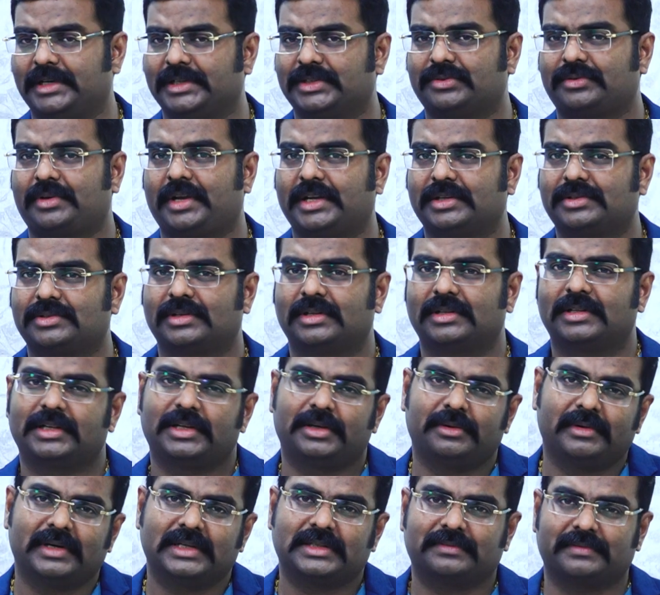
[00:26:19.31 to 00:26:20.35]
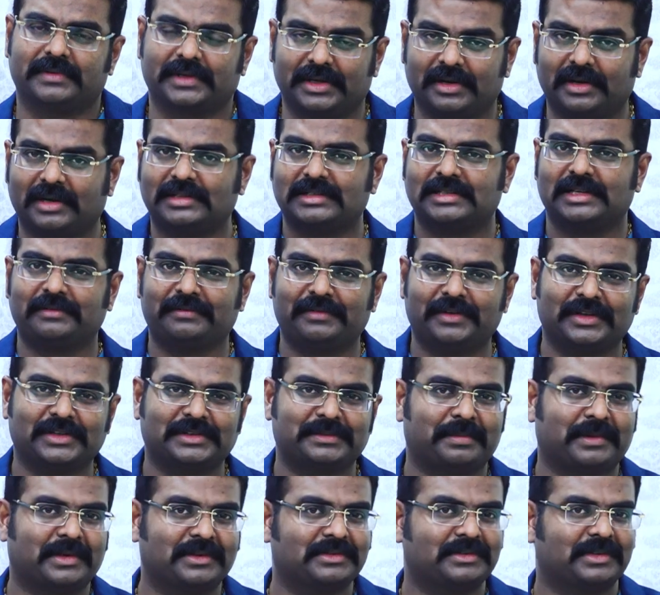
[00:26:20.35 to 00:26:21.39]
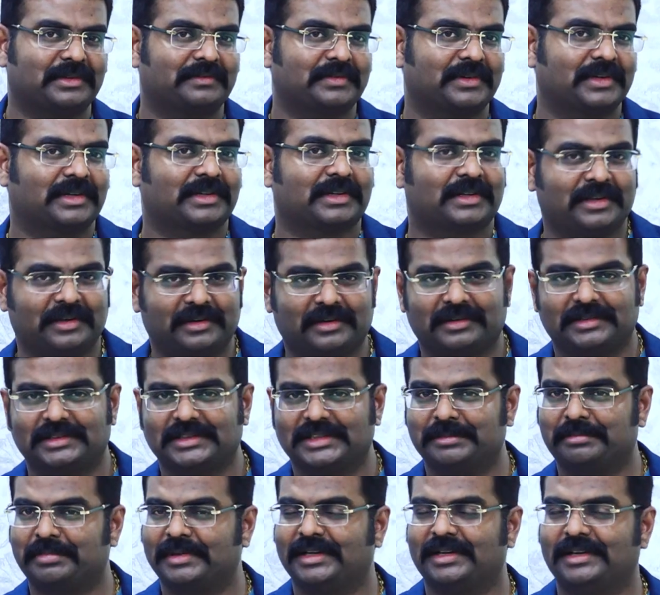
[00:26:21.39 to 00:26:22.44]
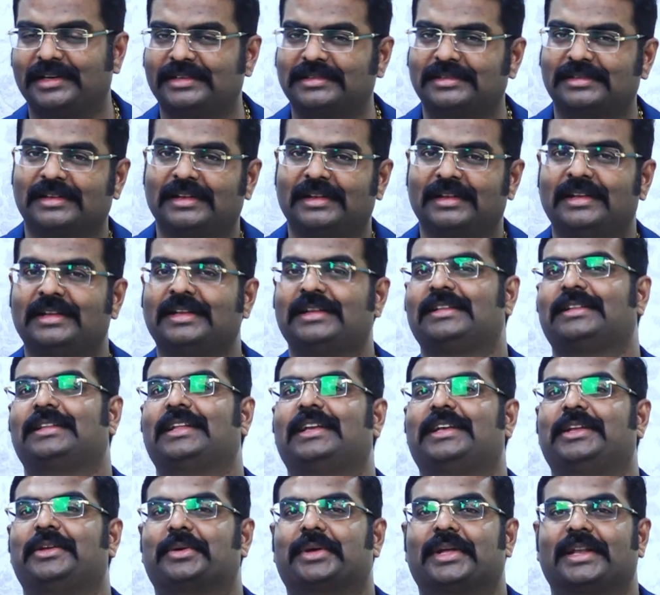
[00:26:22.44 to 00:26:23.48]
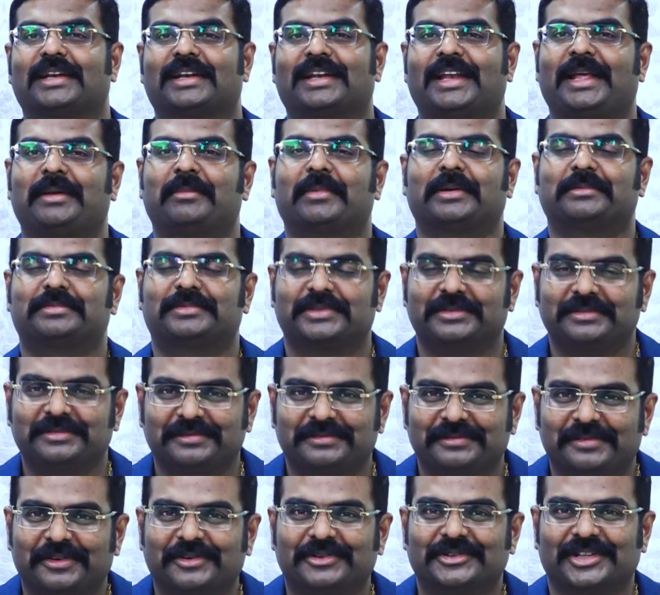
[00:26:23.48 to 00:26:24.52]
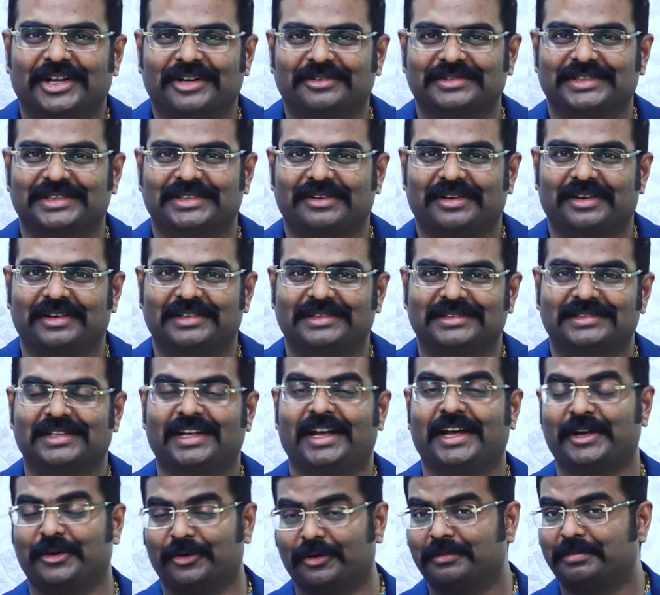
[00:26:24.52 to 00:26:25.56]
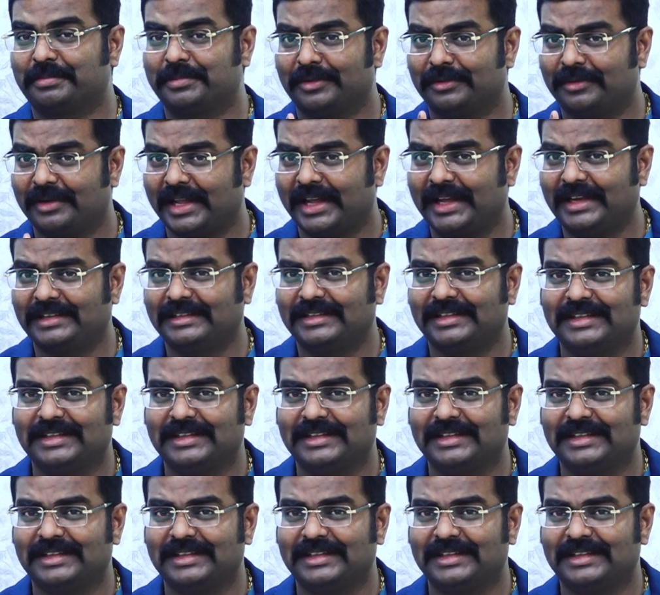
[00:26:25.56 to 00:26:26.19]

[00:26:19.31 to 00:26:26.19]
education in the US for yourself, your spouse, or for your dependents, then you can claim up to $4,000. I hope you like